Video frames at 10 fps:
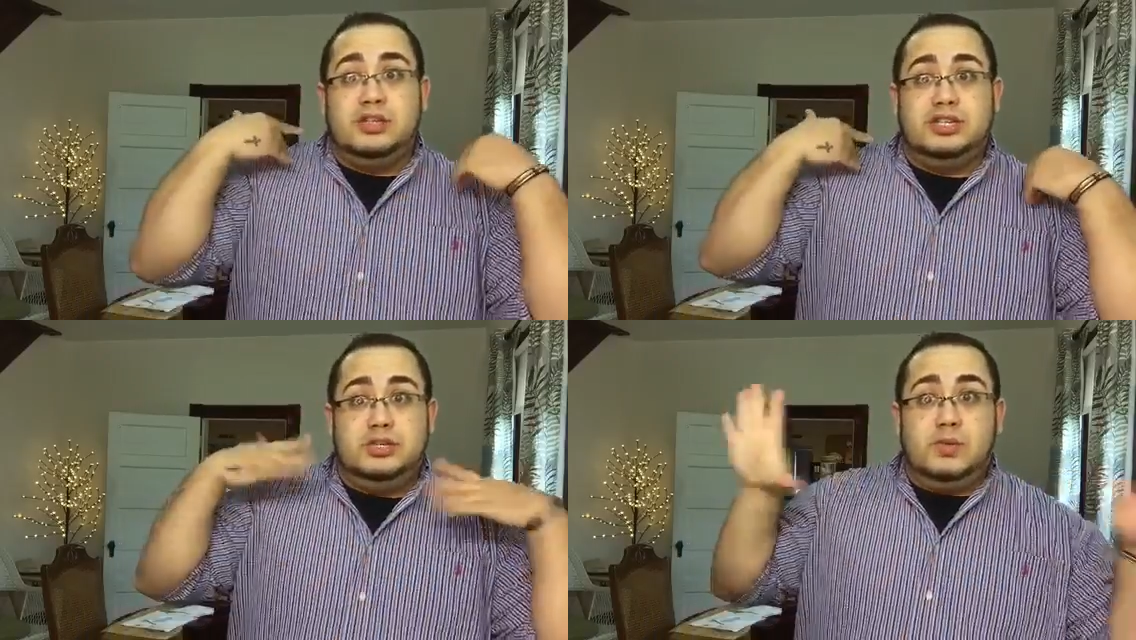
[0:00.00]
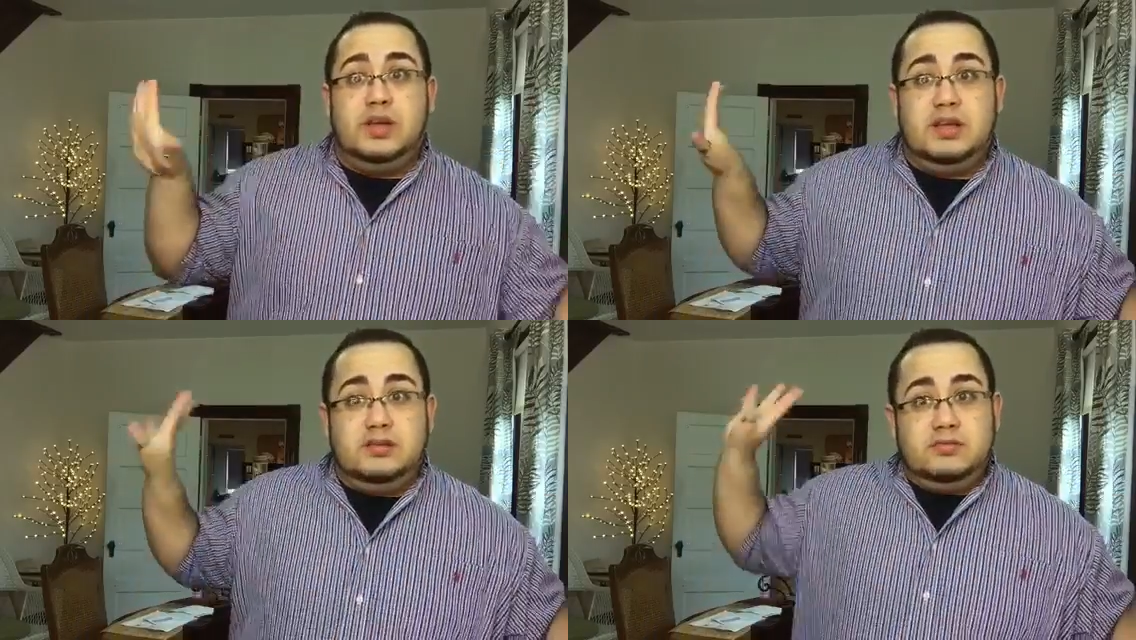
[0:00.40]
She
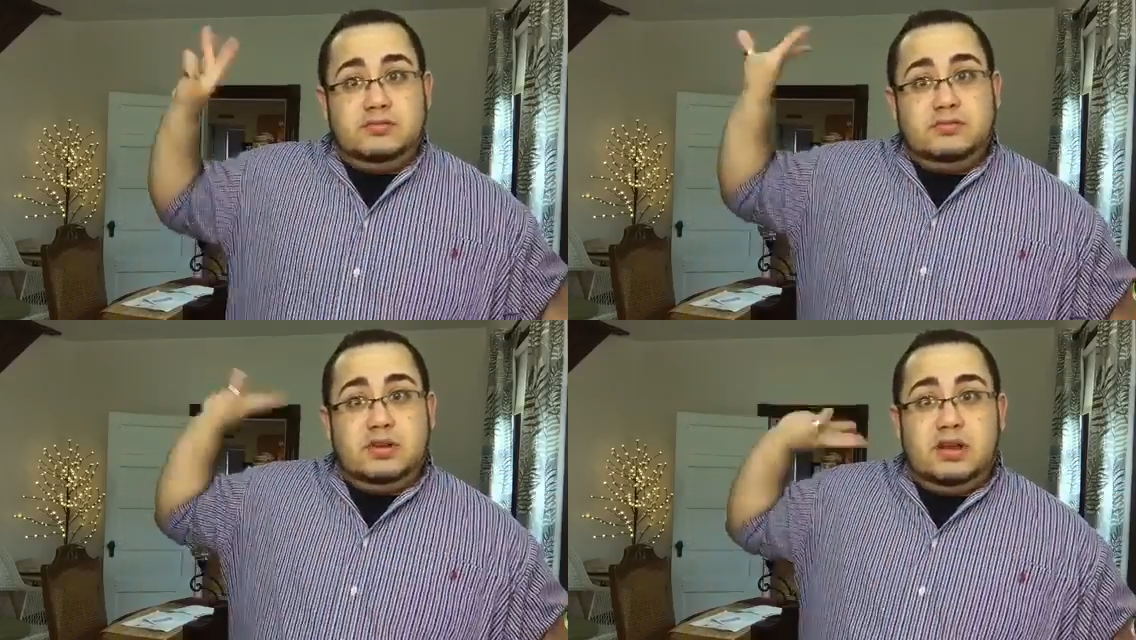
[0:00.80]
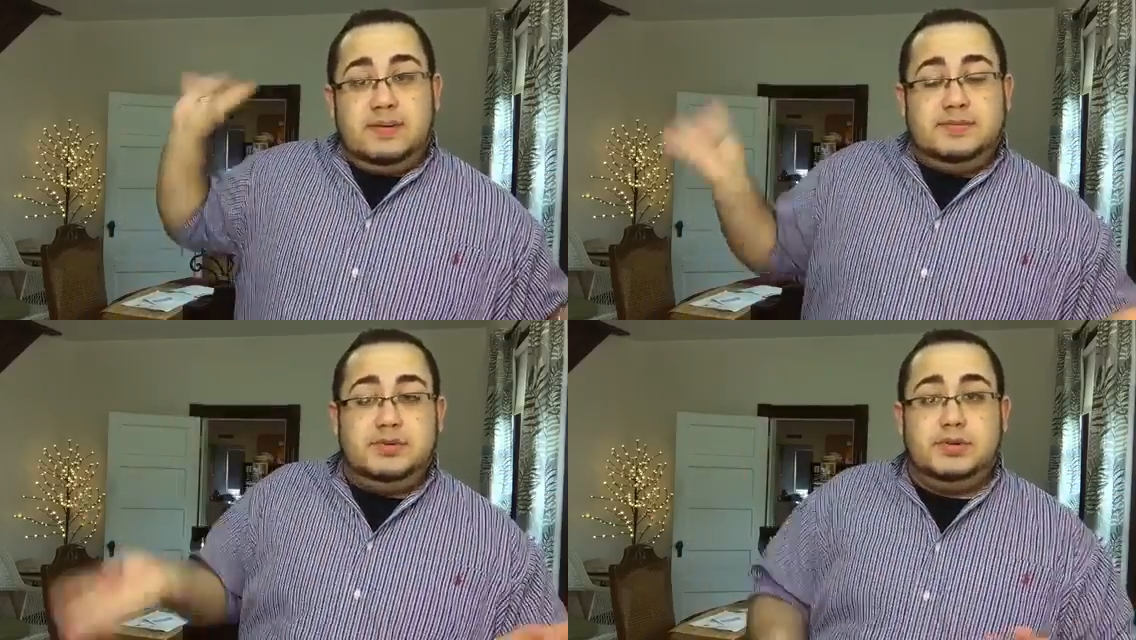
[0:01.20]
went
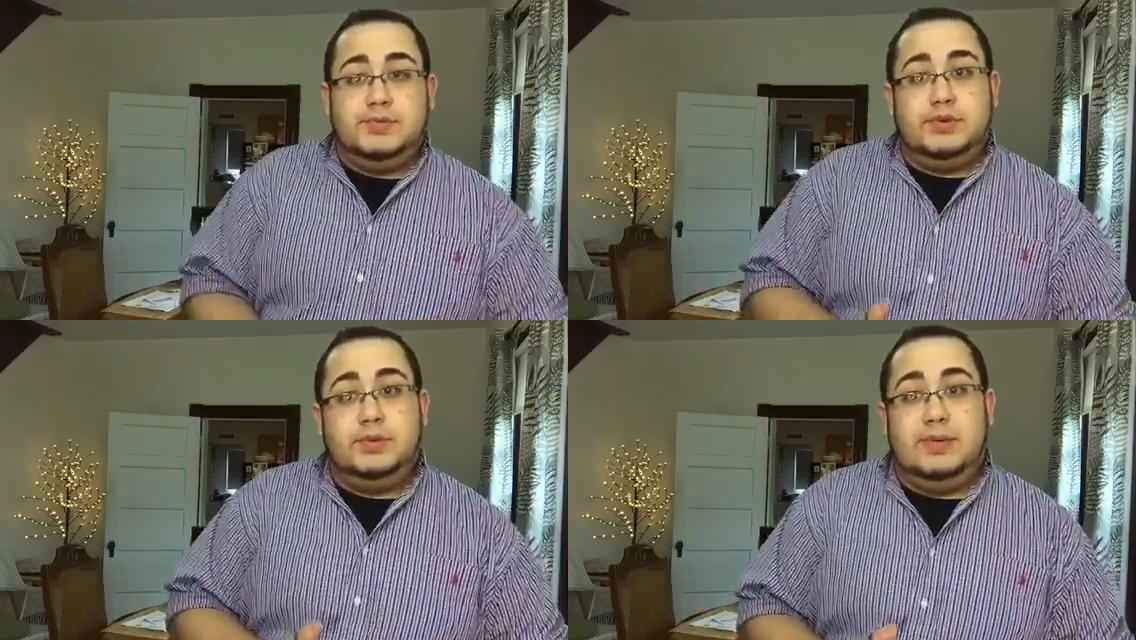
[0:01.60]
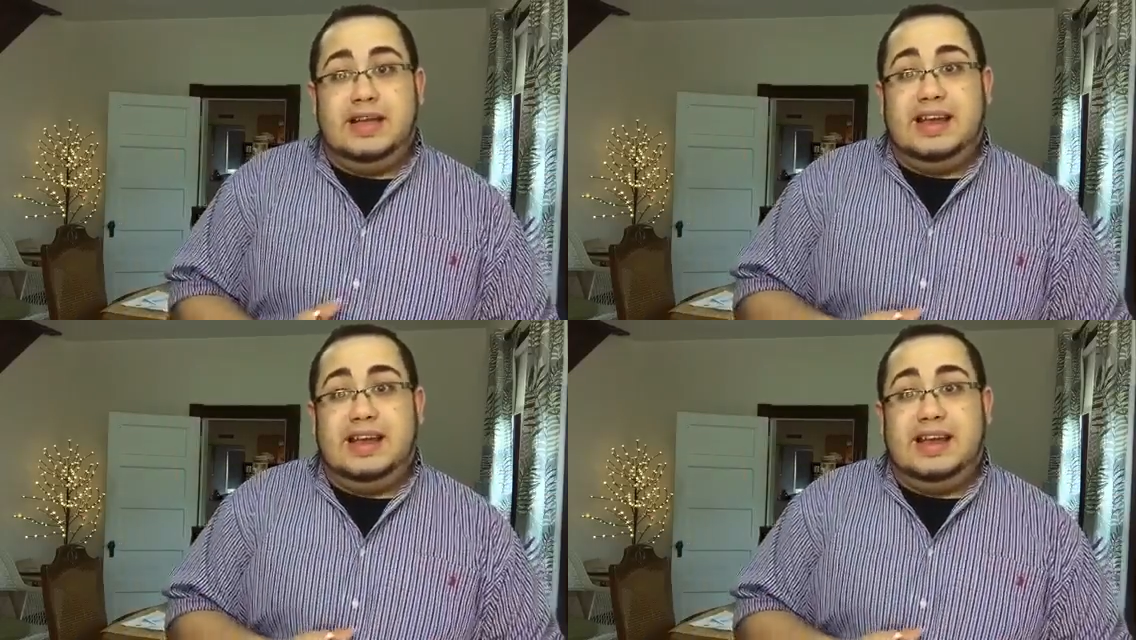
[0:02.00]
up to her room